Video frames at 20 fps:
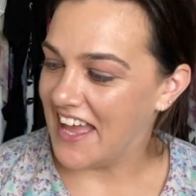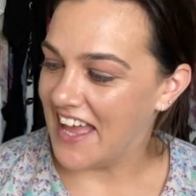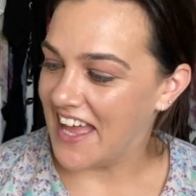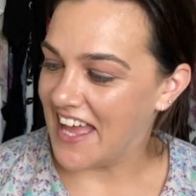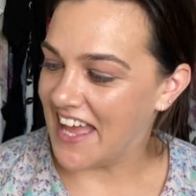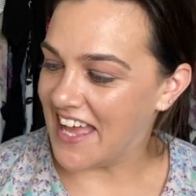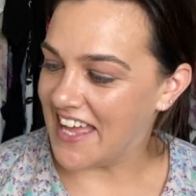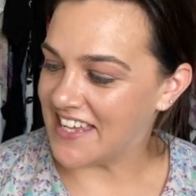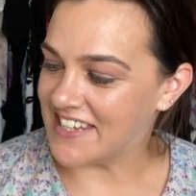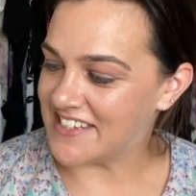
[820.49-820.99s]

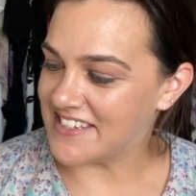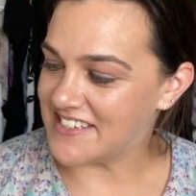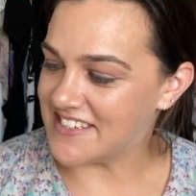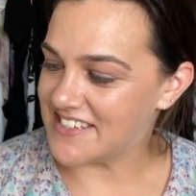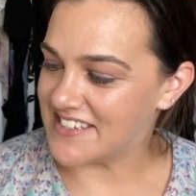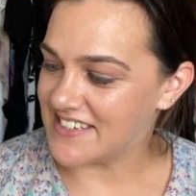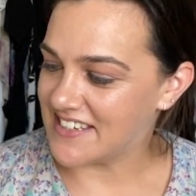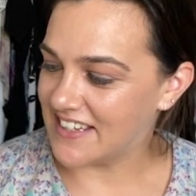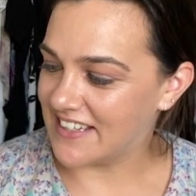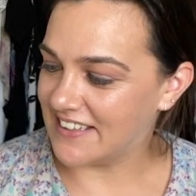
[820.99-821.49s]

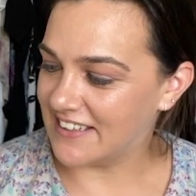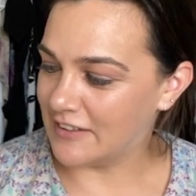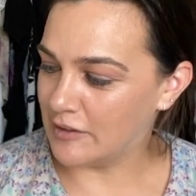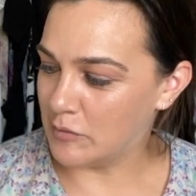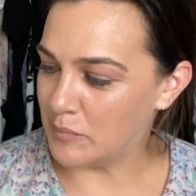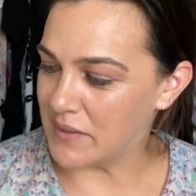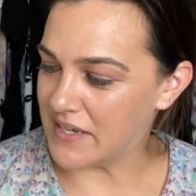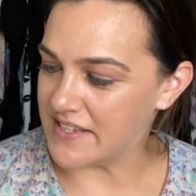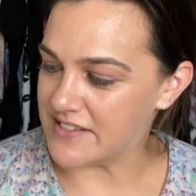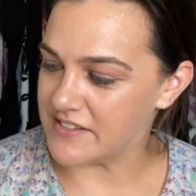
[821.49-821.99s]
and a little
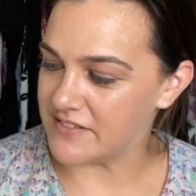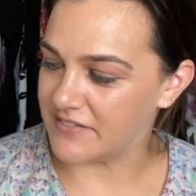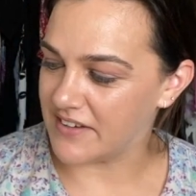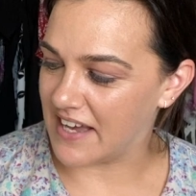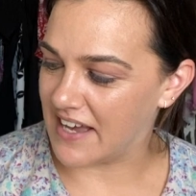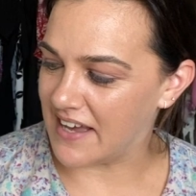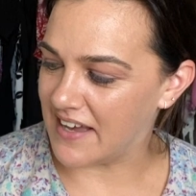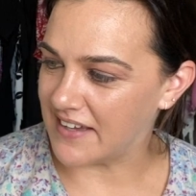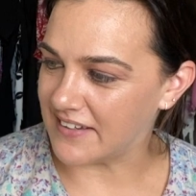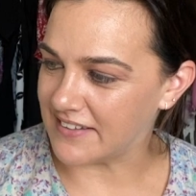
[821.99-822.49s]
piece of
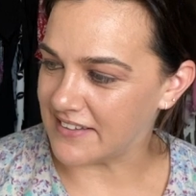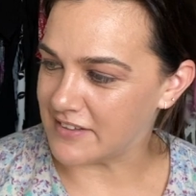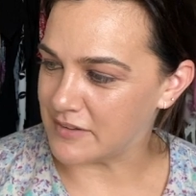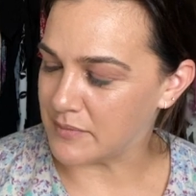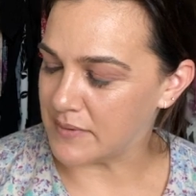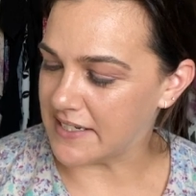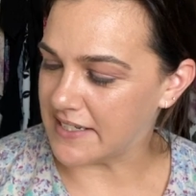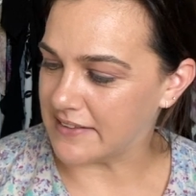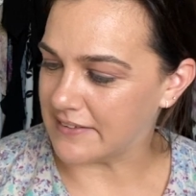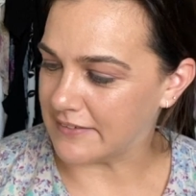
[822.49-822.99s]
art as
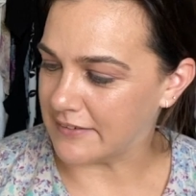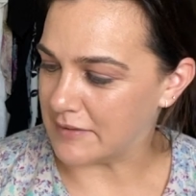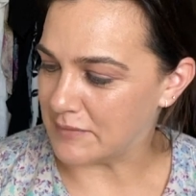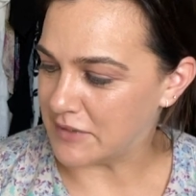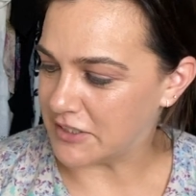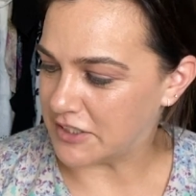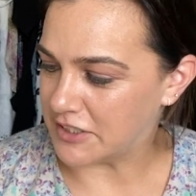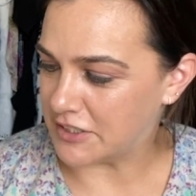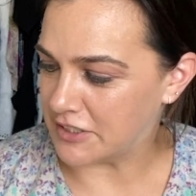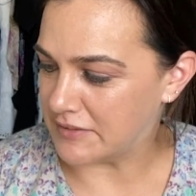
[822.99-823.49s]
well. I'm
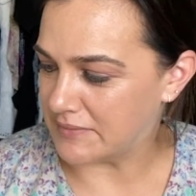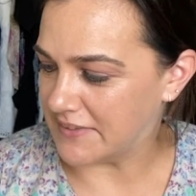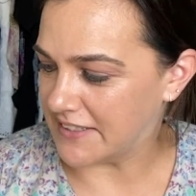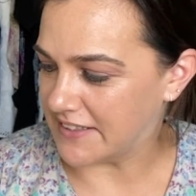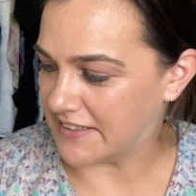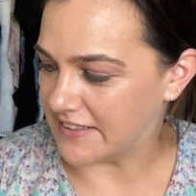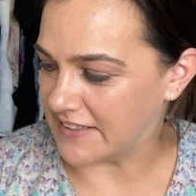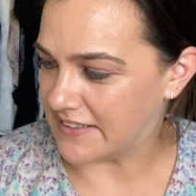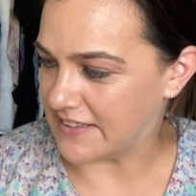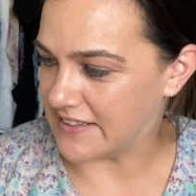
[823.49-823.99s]
assuming
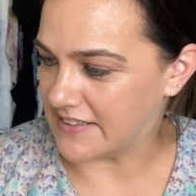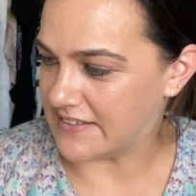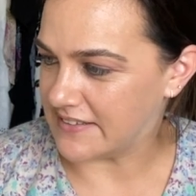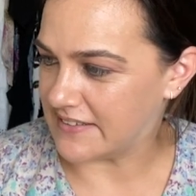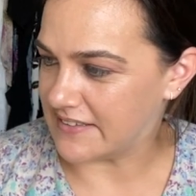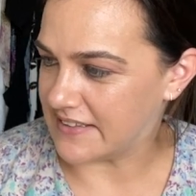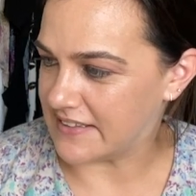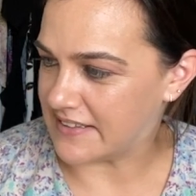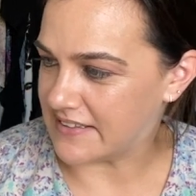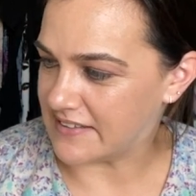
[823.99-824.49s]
that this
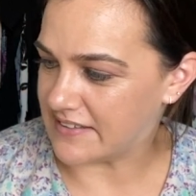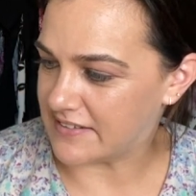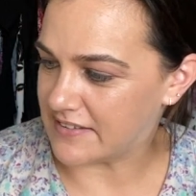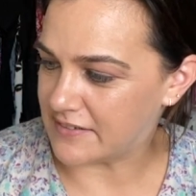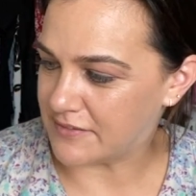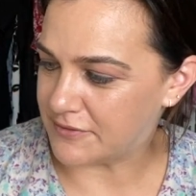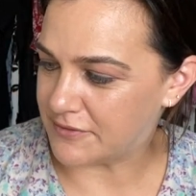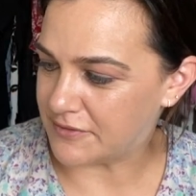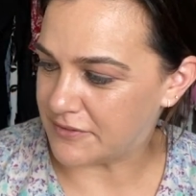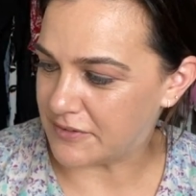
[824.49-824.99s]
is
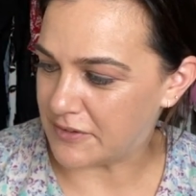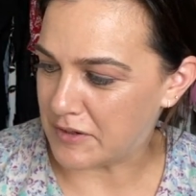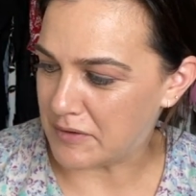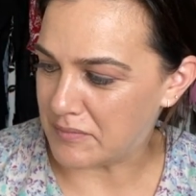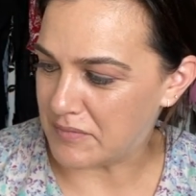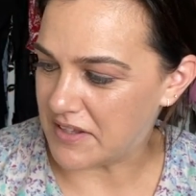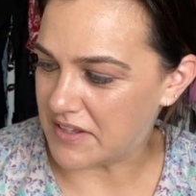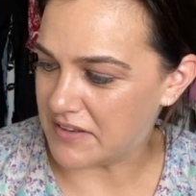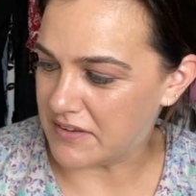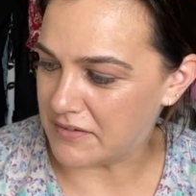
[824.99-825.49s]

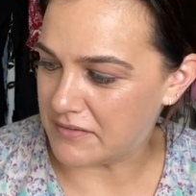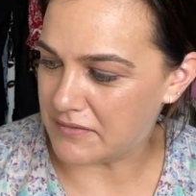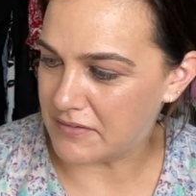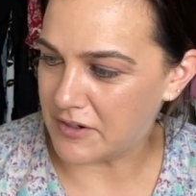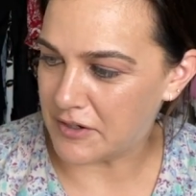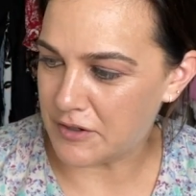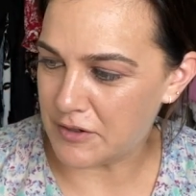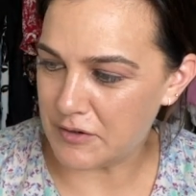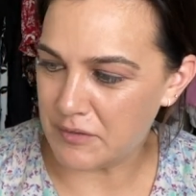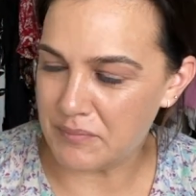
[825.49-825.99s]
from the
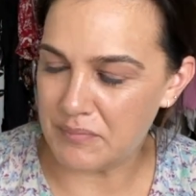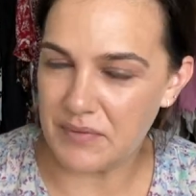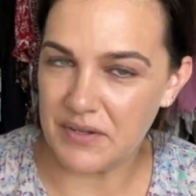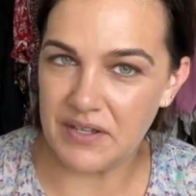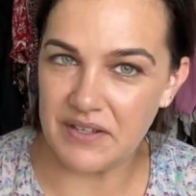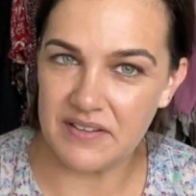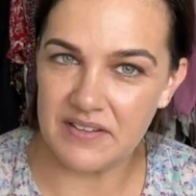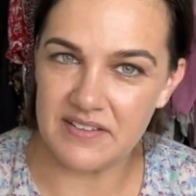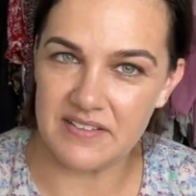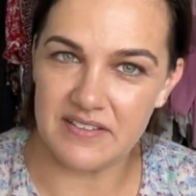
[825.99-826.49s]
Rome.
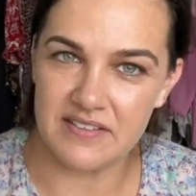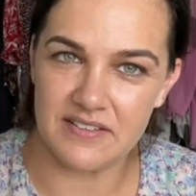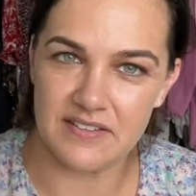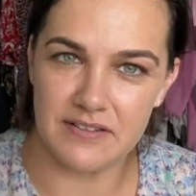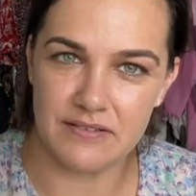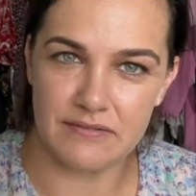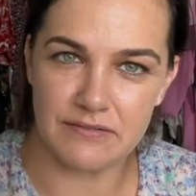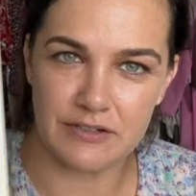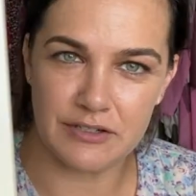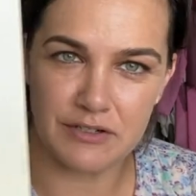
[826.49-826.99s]
This is
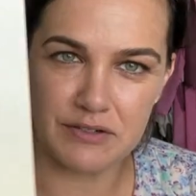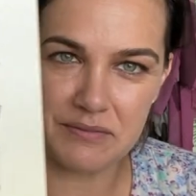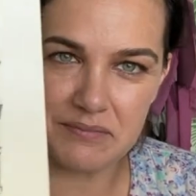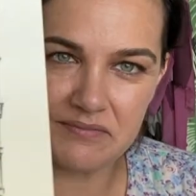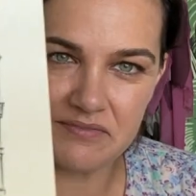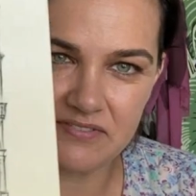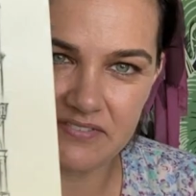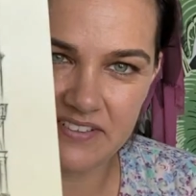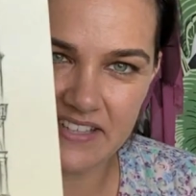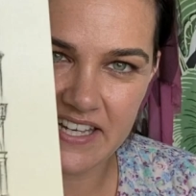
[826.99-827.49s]
the Rome
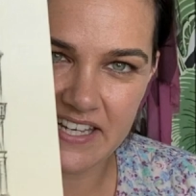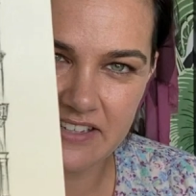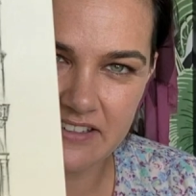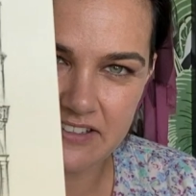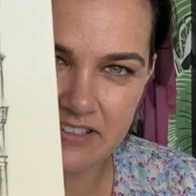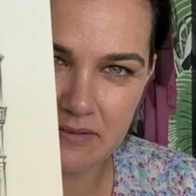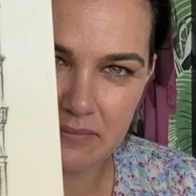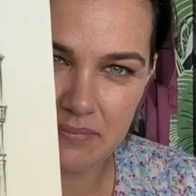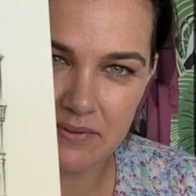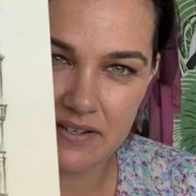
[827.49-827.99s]

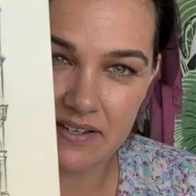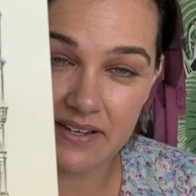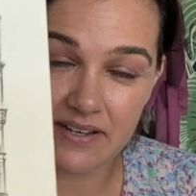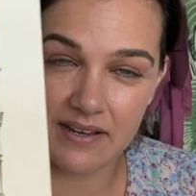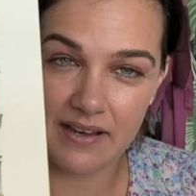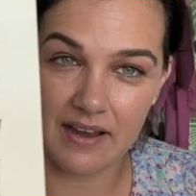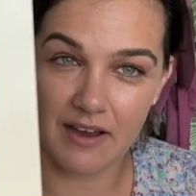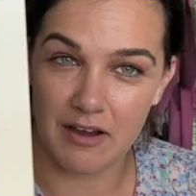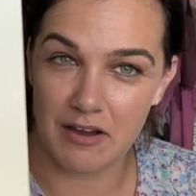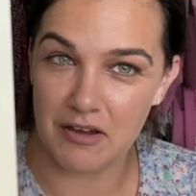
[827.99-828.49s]
flagship.
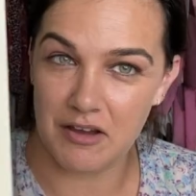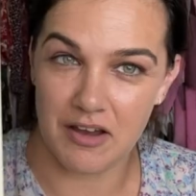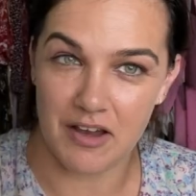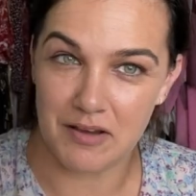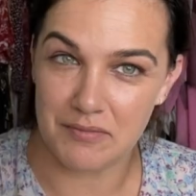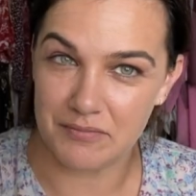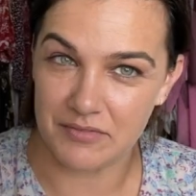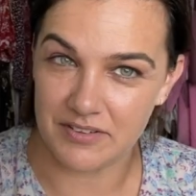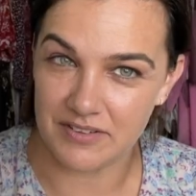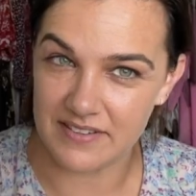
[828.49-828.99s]

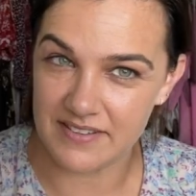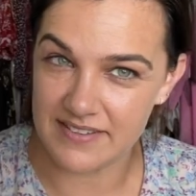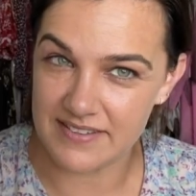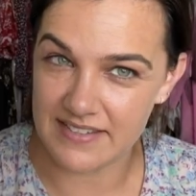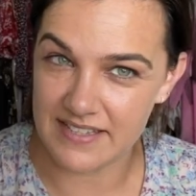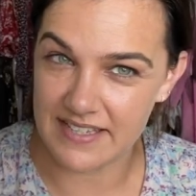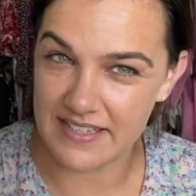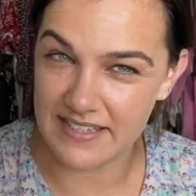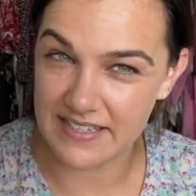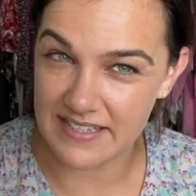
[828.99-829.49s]
I'm going to
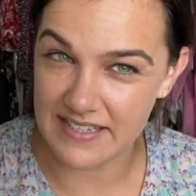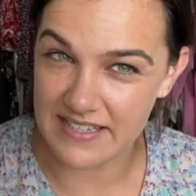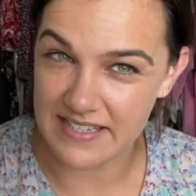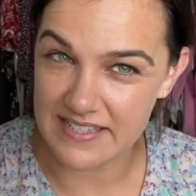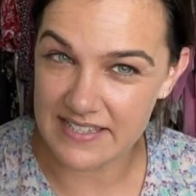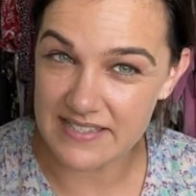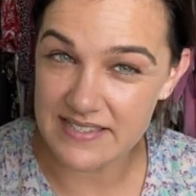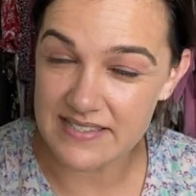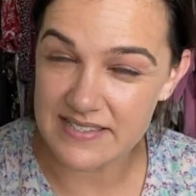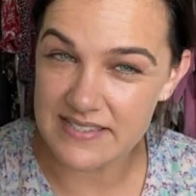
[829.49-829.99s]
say it
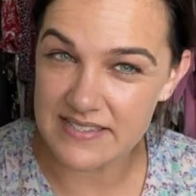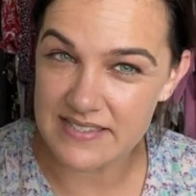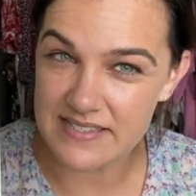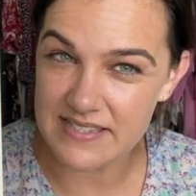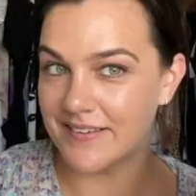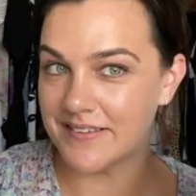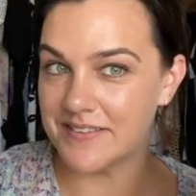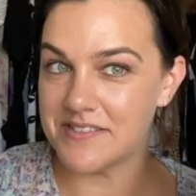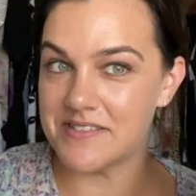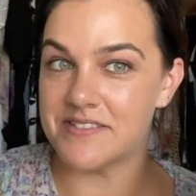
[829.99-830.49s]
is.
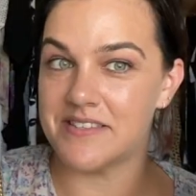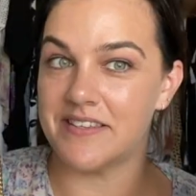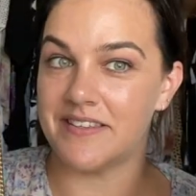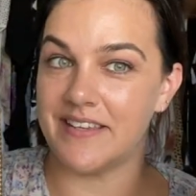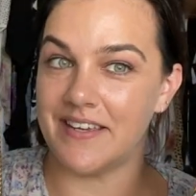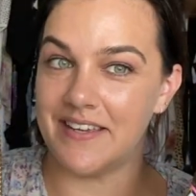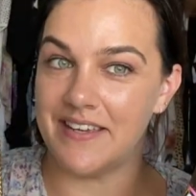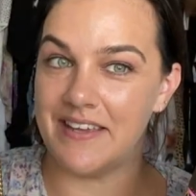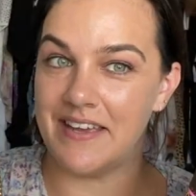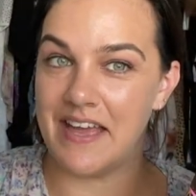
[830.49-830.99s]
So
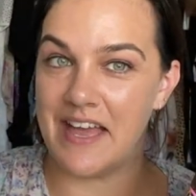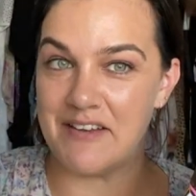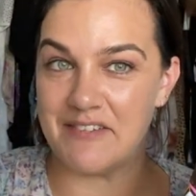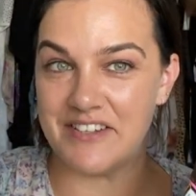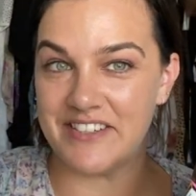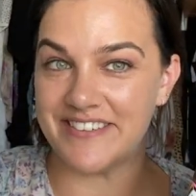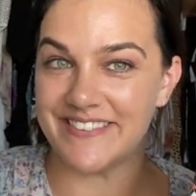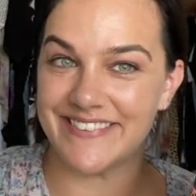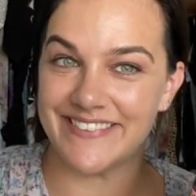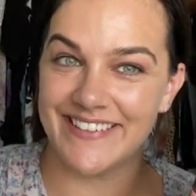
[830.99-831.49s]
there you have
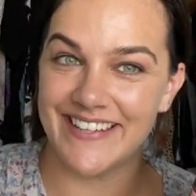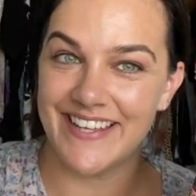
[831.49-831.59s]
it.